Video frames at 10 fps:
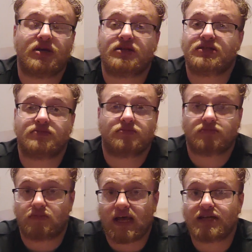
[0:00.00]
And
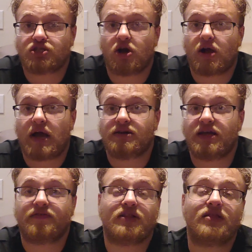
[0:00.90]
that song, I
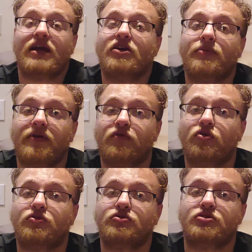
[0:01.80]
definitely layer my
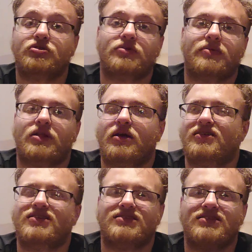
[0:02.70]
vocals to,
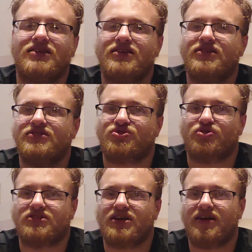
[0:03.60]
because you can
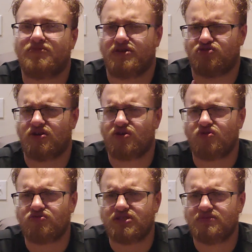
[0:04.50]
sort of tell I'm like trying to
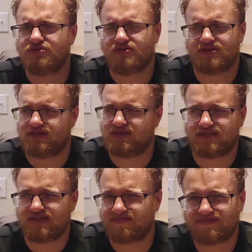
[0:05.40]
go deeper, and then
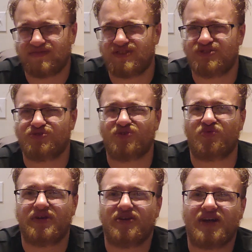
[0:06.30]
it's just sort
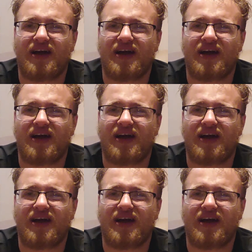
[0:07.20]
of weird.